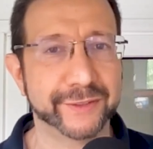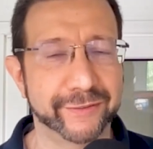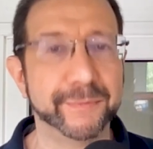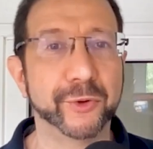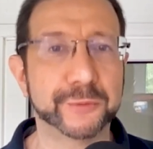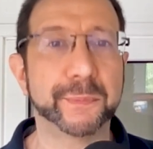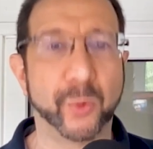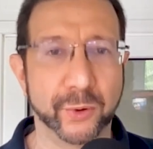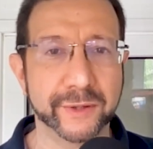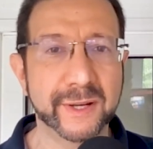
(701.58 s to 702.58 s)
of most
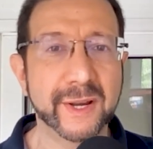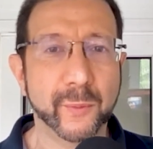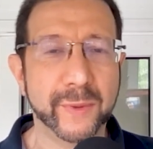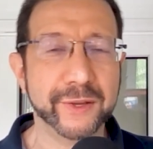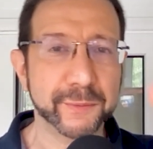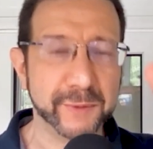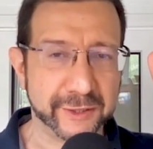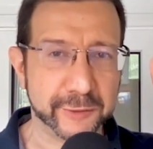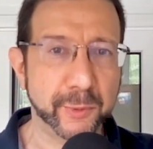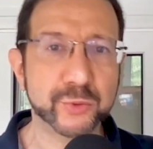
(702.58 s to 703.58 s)
porn, when they're
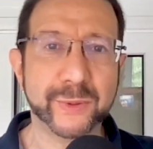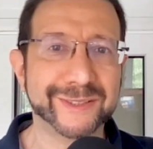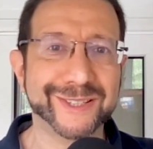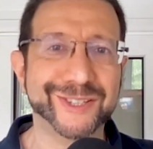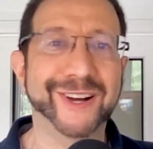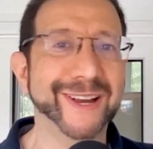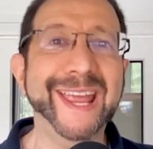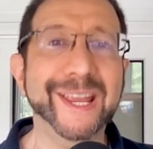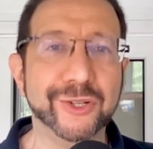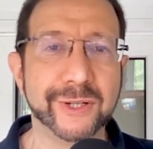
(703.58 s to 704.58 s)
exposed to it at such a young
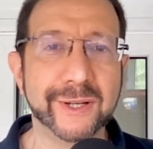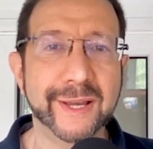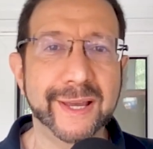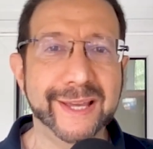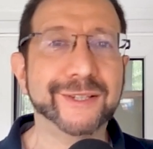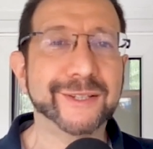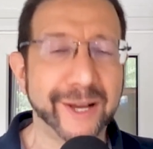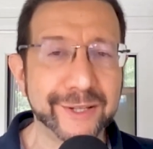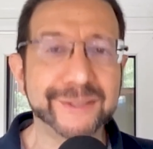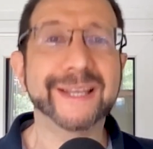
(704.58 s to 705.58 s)
age, it
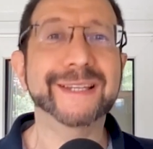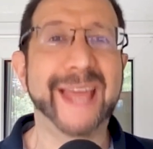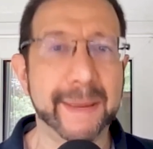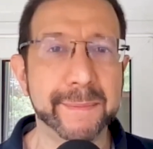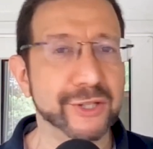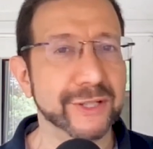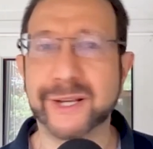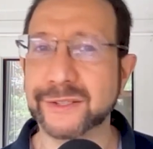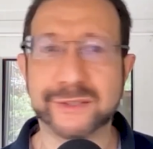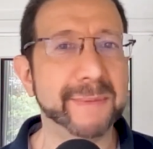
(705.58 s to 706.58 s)
does damage. It
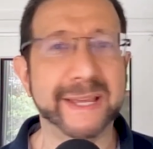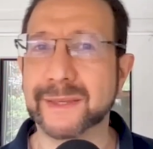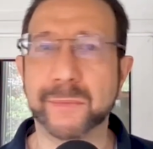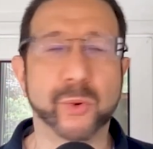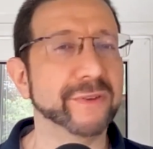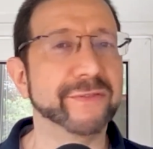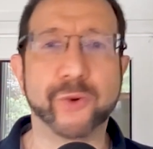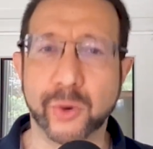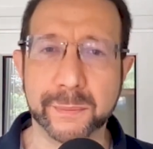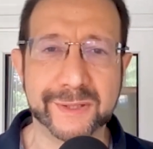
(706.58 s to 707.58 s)
doesn't make them more
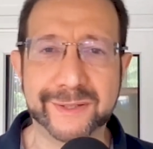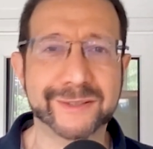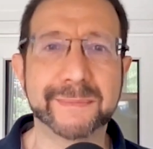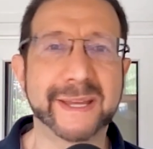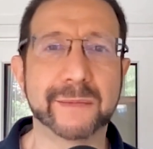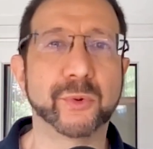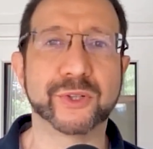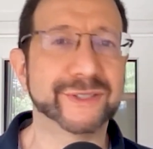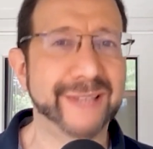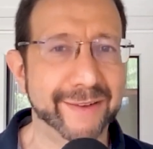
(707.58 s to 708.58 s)
informed, doesn't make them more
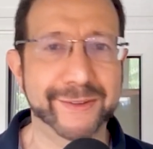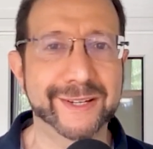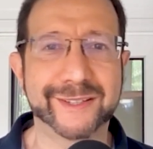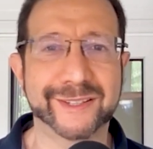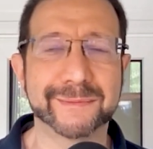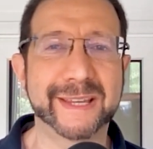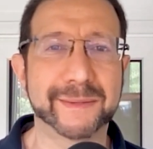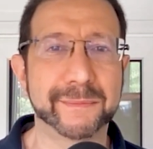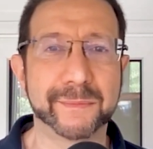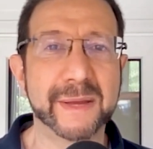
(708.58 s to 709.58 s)
savvy, and it doesn't make
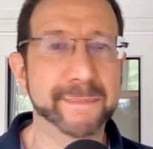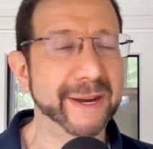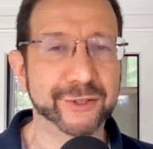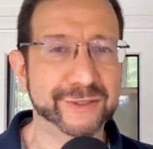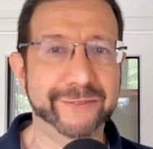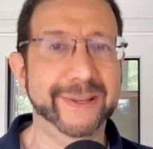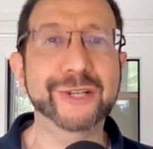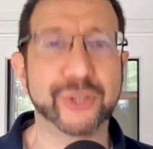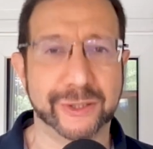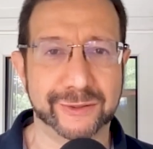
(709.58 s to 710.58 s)
them better
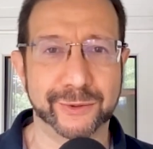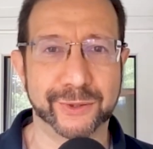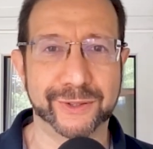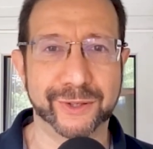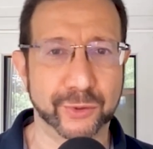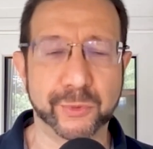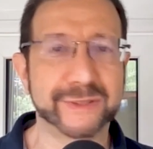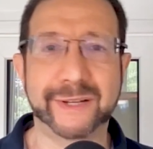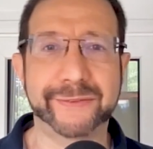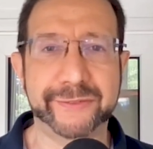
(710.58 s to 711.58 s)
self-agents or more
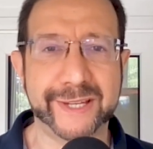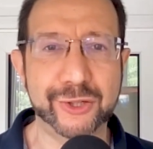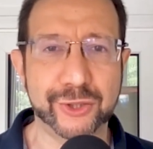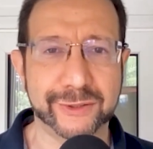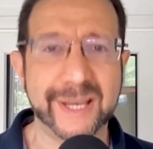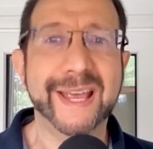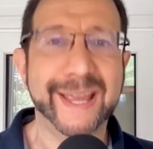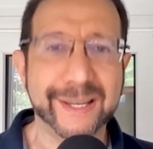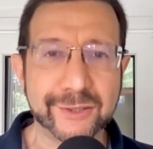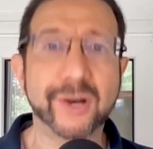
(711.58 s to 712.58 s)
self-efficacious.
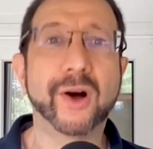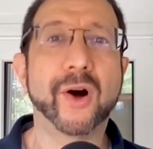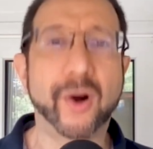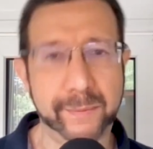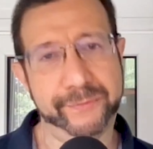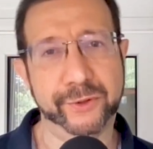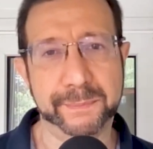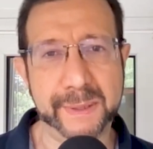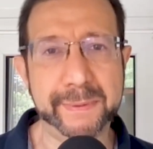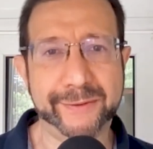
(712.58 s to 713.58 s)
It's harmful.
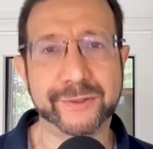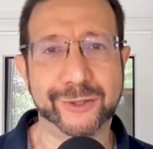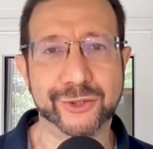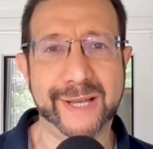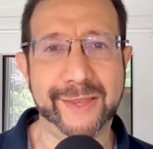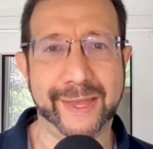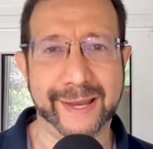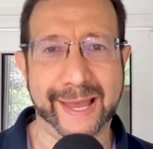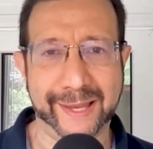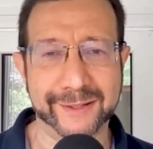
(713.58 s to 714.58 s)
People have to understand
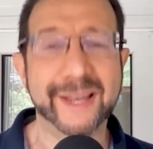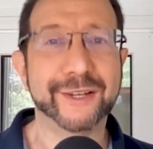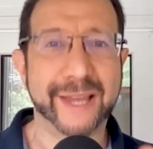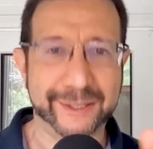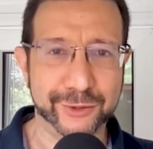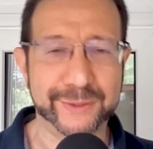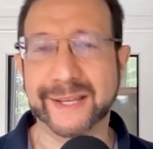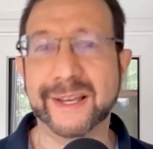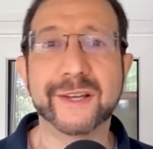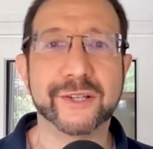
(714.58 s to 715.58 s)
that. And as you
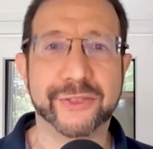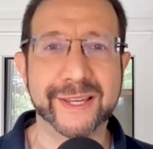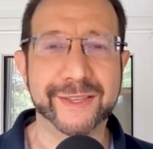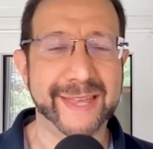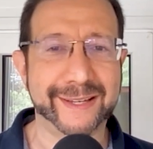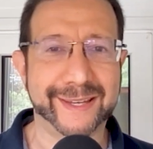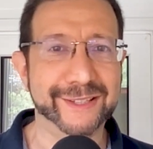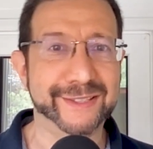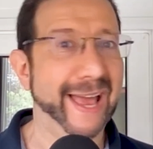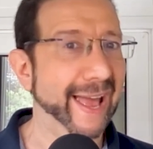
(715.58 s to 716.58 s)
say, to think that
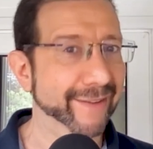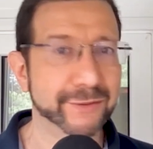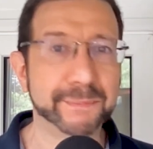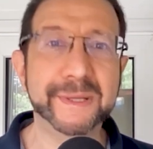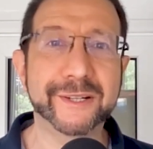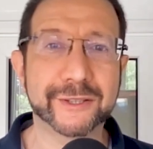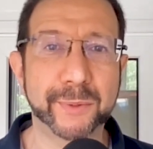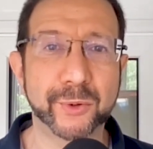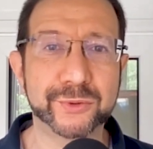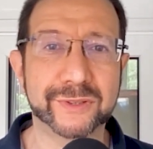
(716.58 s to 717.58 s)
kids haven't been
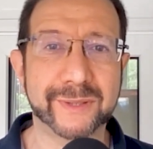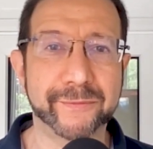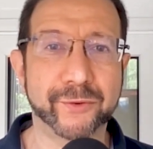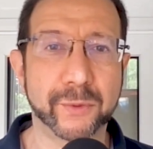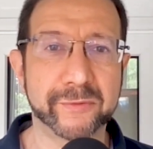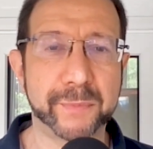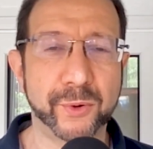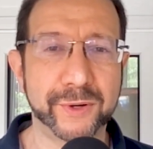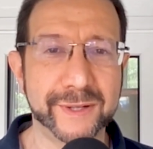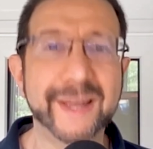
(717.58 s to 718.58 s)
exposed to some form of
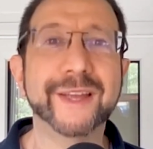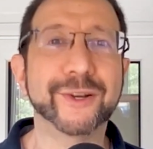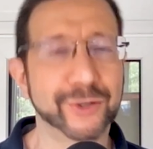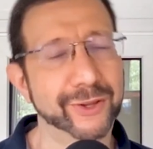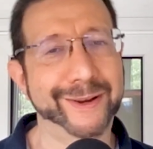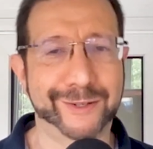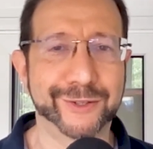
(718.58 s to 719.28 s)
porn, you're lying to